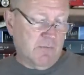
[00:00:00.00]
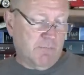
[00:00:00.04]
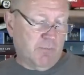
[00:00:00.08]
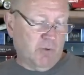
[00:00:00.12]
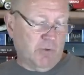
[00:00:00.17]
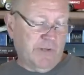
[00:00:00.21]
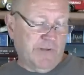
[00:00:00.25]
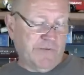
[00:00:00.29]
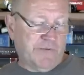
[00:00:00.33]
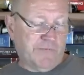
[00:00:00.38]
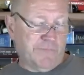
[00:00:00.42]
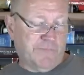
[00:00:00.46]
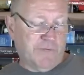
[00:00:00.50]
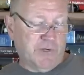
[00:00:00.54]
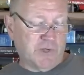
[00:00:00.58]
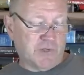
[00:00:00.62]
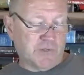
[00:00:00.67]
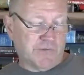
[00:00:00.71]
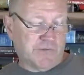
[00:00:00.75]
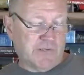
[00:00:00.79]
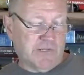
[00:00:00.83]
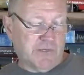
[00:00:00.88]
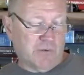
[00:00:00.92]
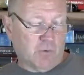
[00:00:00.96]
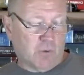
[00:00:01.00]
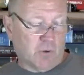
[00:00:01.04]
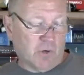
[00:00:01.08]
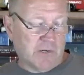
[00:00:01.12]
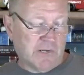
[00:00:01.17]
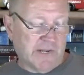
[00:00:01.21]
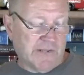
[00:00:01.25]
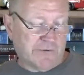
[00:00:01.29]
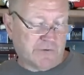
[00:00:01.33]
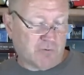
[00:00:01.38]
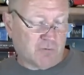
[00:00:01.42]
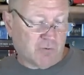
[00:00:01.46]
Police officials said the
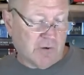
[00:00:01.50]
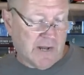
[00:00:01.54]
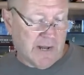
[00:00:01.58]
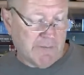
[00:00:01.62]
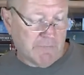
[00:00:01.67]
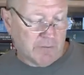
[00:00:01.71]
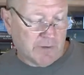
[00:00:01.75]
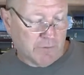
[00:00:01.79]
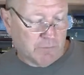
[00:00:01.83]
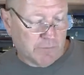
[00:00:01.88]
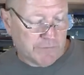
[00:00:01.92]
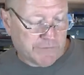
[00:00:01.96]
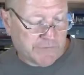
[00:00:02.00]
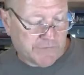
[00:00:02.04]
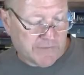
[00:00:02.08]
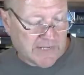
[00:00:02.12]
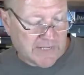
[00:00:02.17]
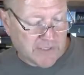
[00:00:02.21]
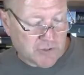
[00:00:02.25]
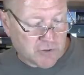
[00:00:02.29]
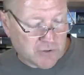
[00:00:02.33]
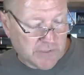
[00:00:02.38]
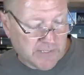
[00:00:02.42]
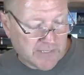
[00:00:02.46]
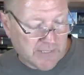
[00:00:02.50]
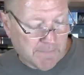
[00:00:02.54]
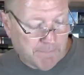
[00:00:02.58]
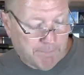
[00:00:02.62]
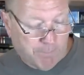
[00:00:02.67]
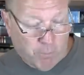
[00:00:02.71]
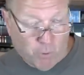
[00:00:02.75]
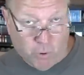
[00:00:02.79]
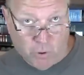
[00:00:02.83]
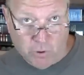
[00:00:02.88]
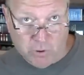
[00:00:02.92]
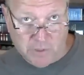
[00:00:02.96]
organized crime ring was centered in the
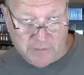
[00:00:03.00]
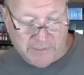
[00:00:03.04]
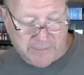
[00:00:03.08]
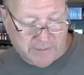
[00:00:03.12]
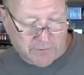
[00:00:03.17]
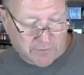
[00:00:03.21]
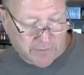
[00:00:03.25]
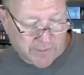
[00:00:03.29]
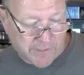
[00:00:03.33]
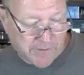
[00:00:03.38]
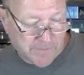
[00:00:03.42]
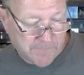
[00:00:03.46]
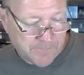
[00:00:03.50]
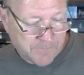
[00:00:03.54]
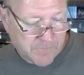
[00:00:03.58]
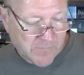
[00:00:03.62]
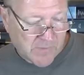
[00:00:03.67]
Portland area,